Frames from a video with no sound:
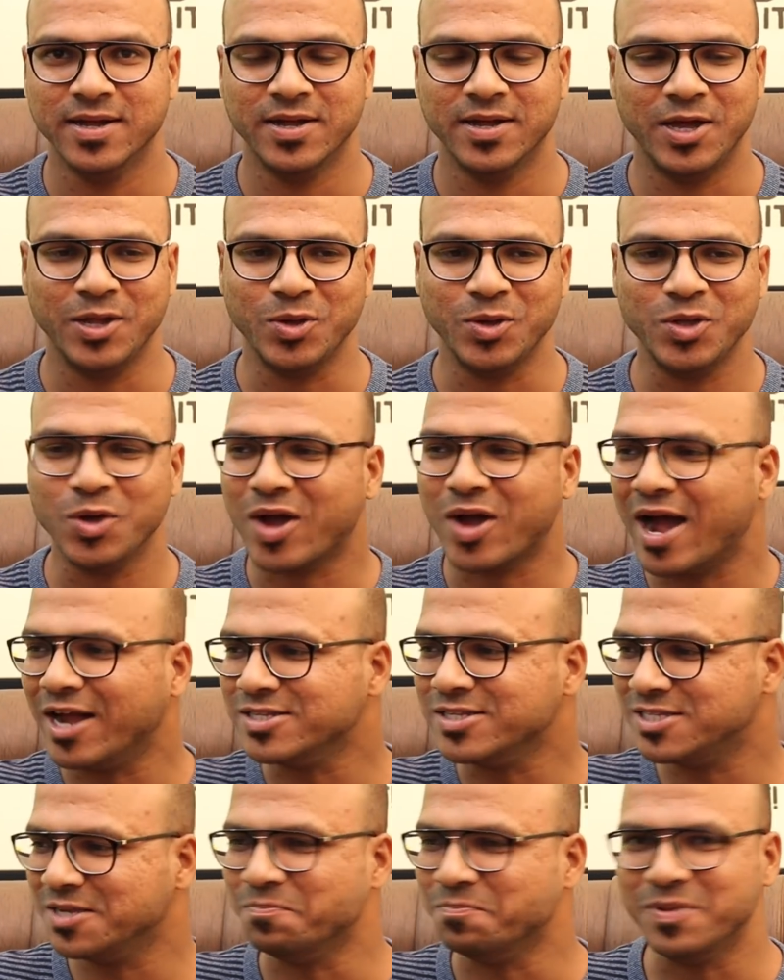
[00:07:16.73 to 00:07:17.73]
You know, you
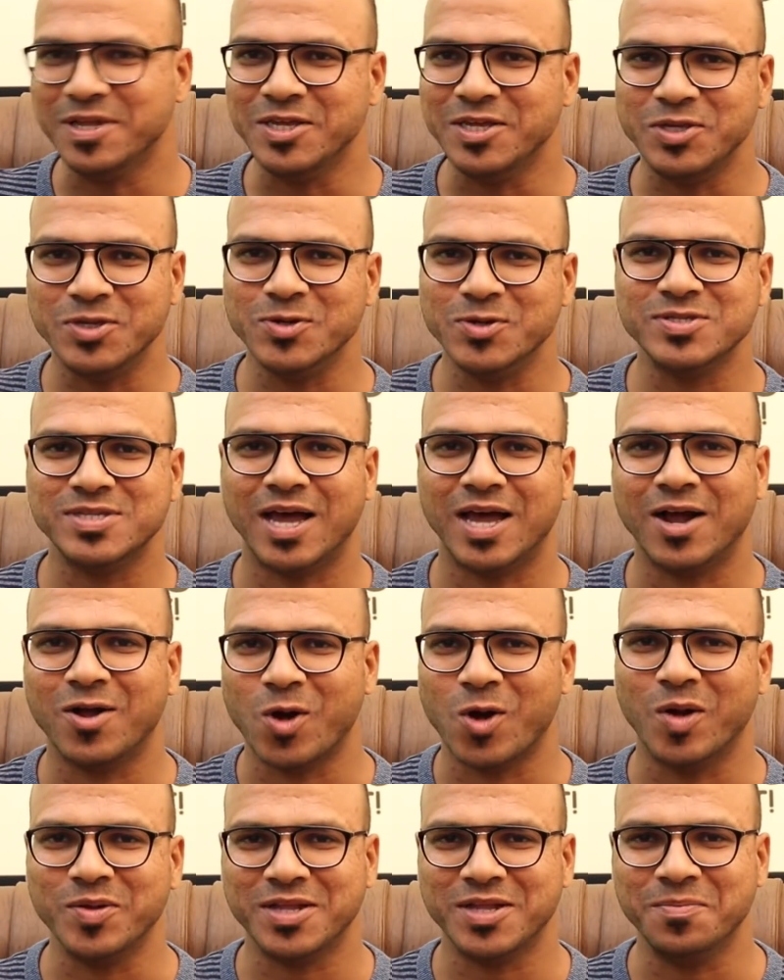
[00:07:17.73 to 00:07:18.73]
can't simply use a
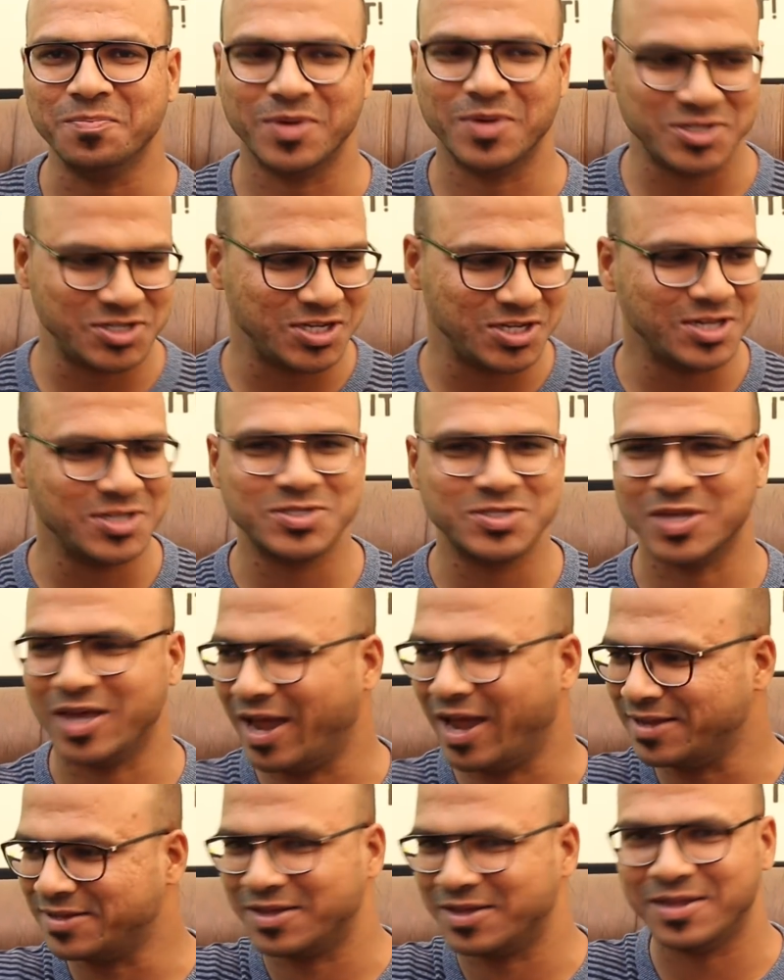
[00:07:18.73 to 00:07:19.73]
quantum machines
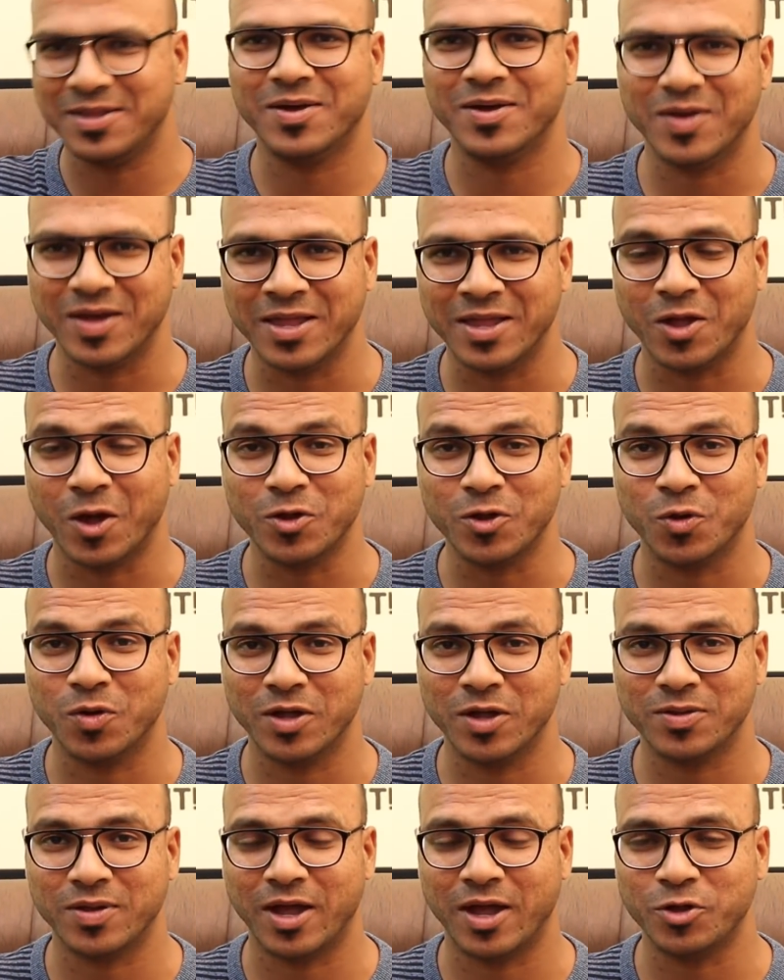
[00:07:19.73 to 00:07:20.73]
at
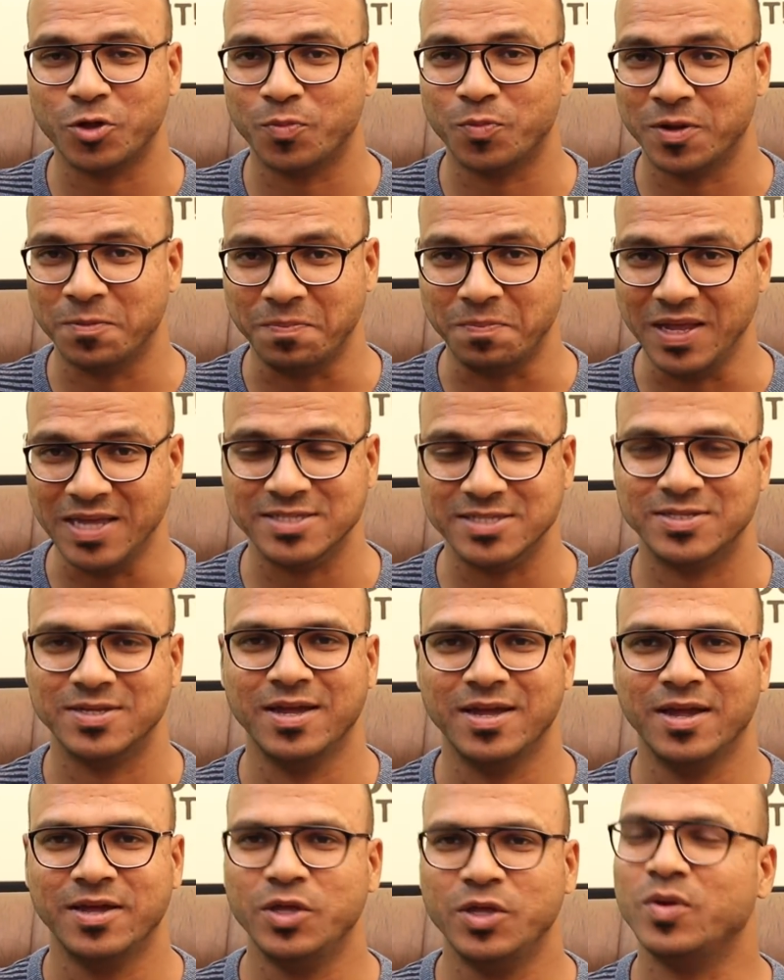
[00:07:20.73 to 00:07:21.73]
open place.
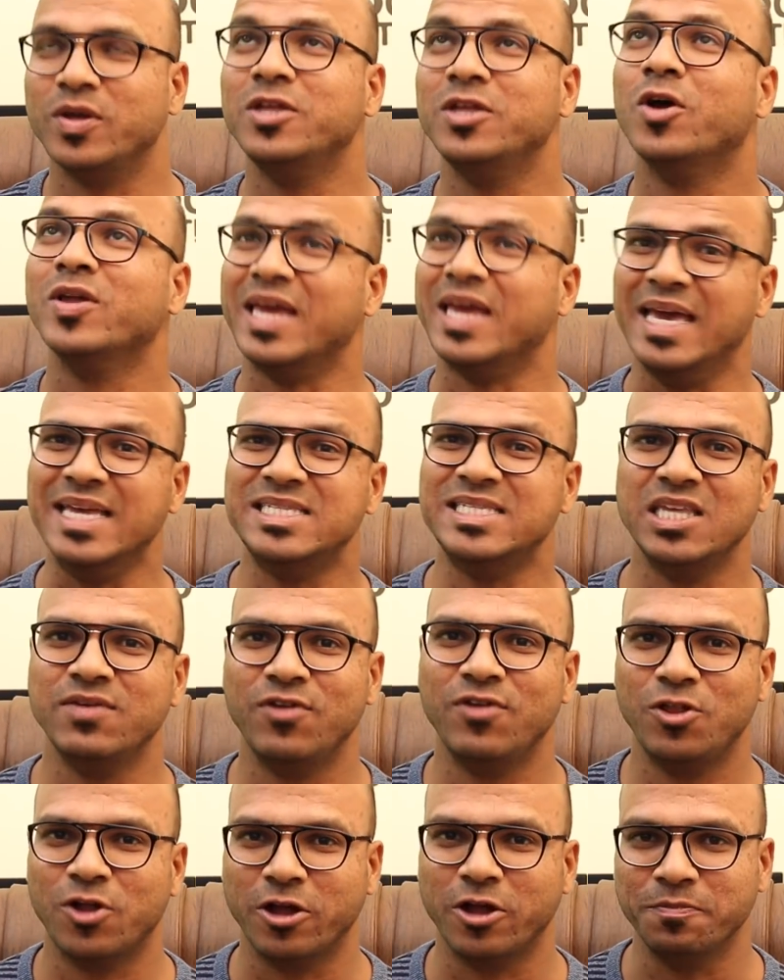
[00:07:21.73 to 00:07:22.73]
Your AC
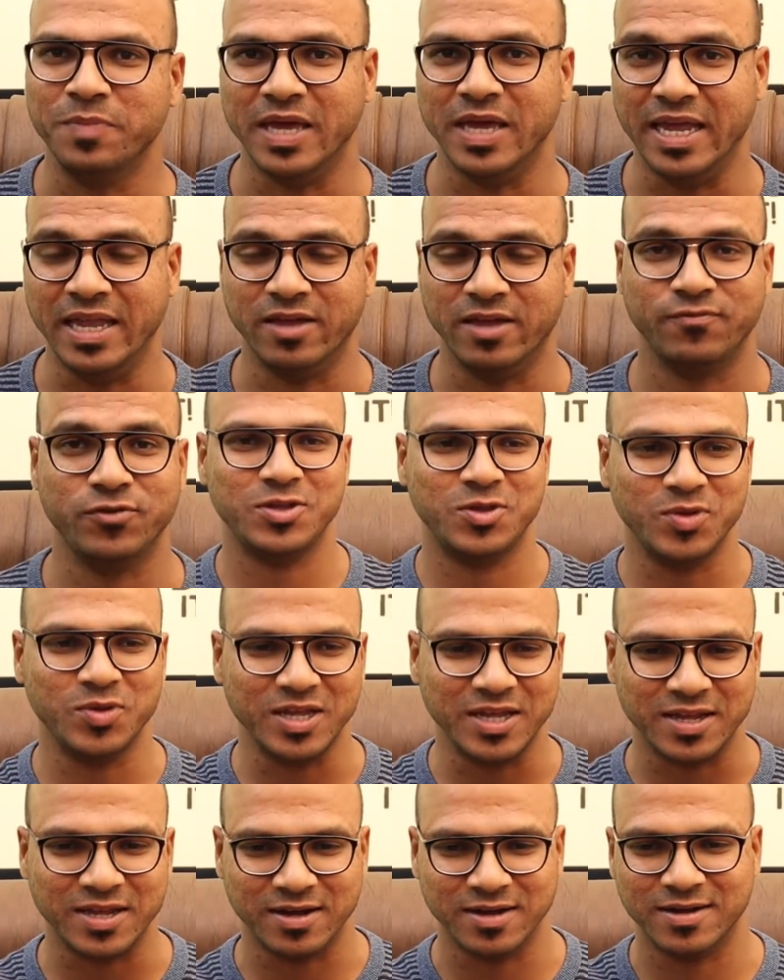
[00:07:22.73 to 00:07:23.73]
will not be enough. You
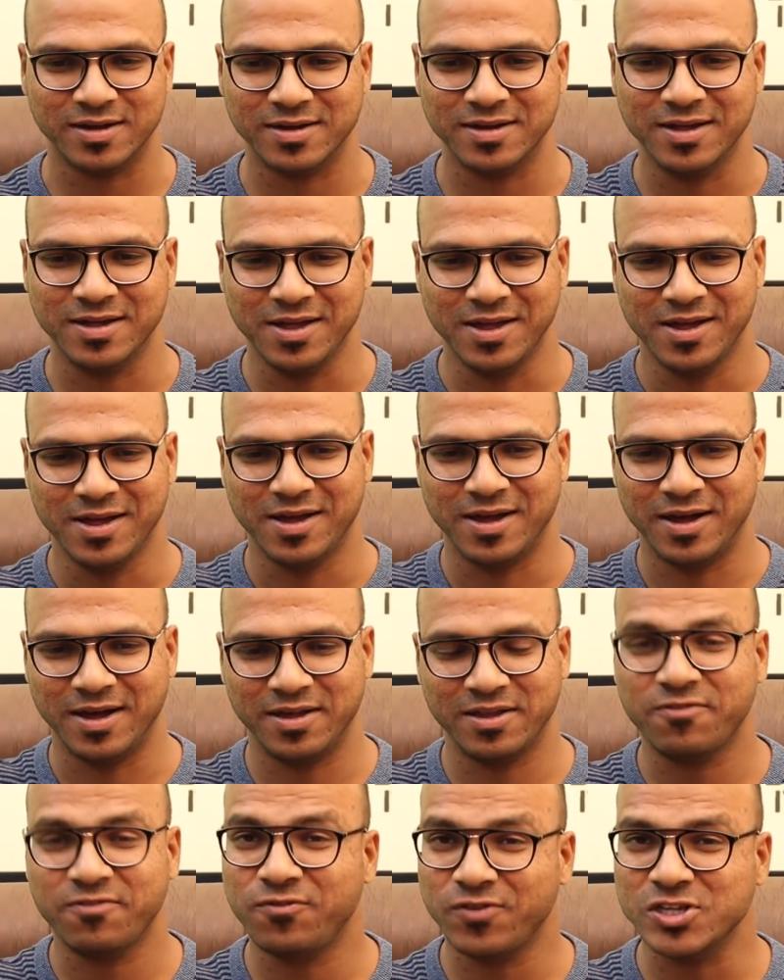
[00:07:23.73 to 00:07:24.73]
need a
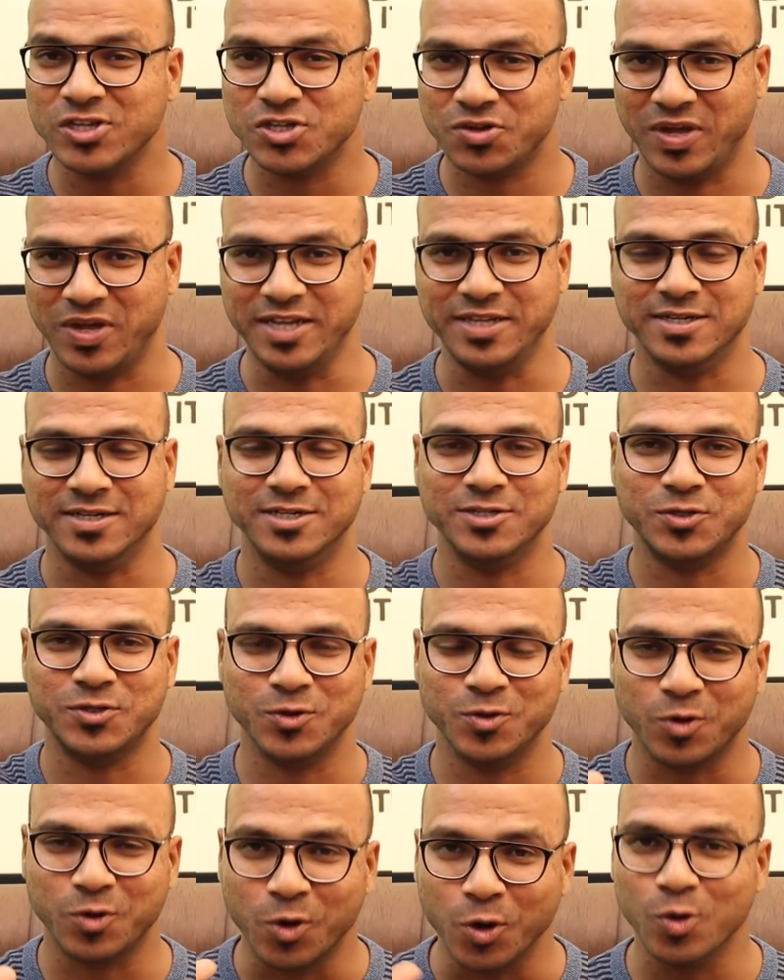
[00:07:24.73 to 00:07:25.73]
refrigerator
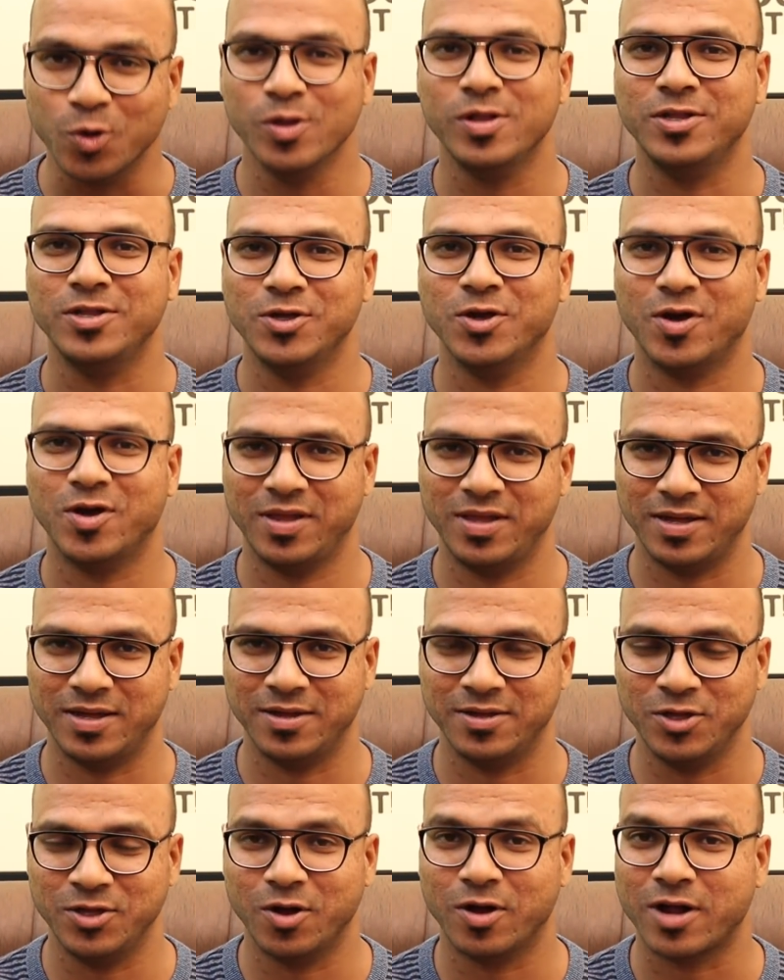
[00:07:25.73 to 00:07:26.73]
to cool
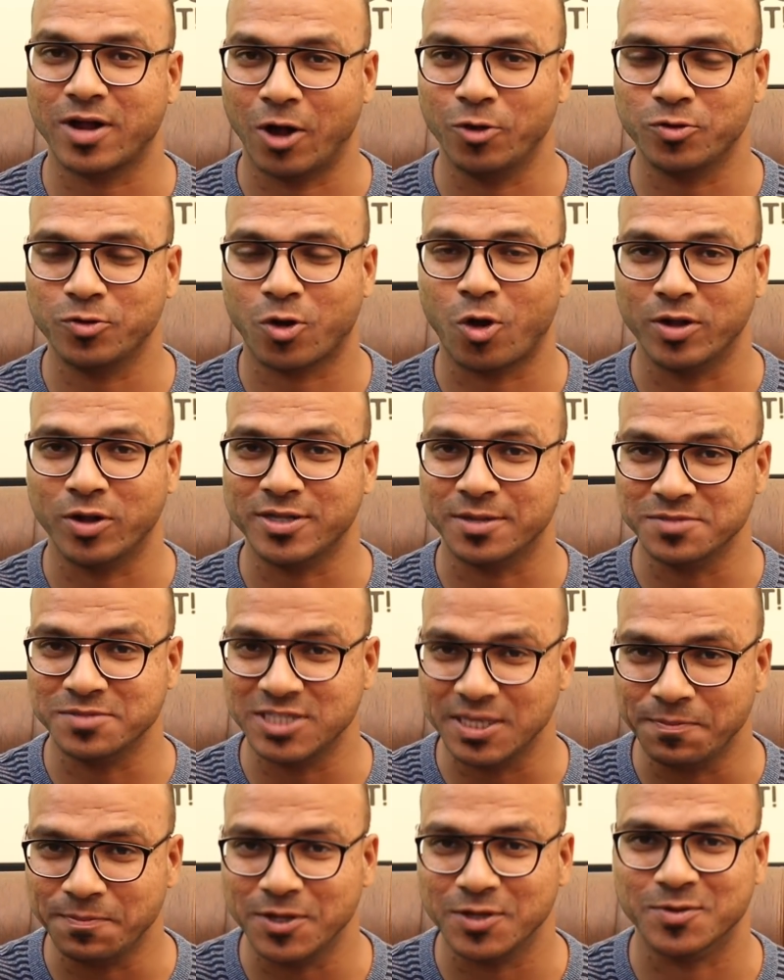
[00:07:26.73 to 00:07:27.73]
your quantum
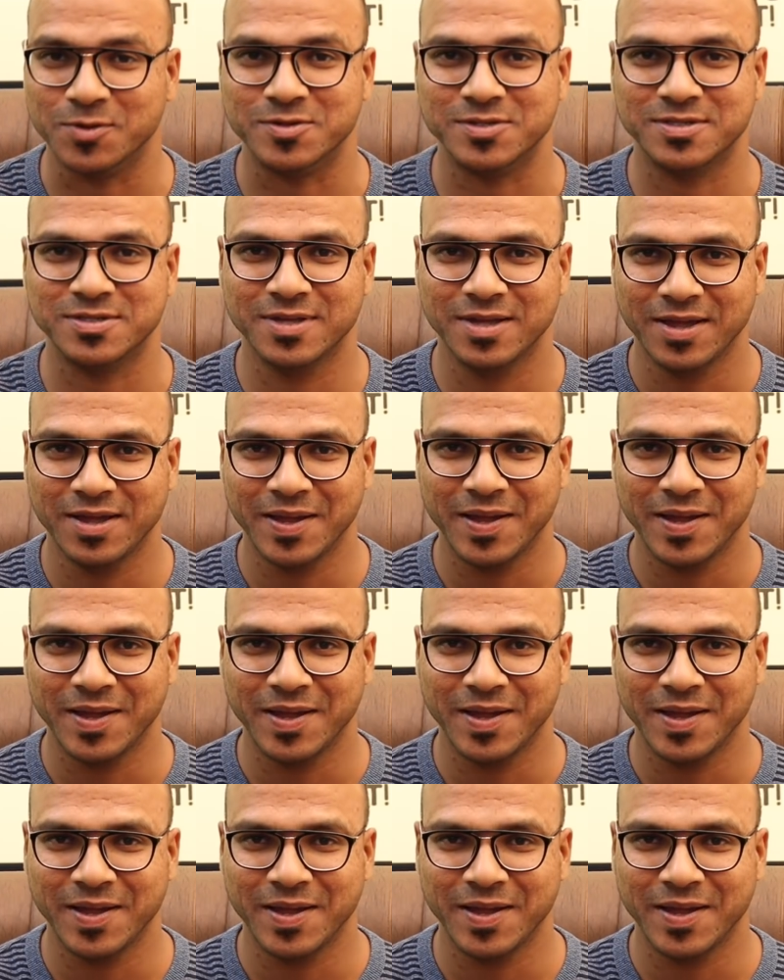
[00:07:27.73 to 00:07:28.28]
CPUs.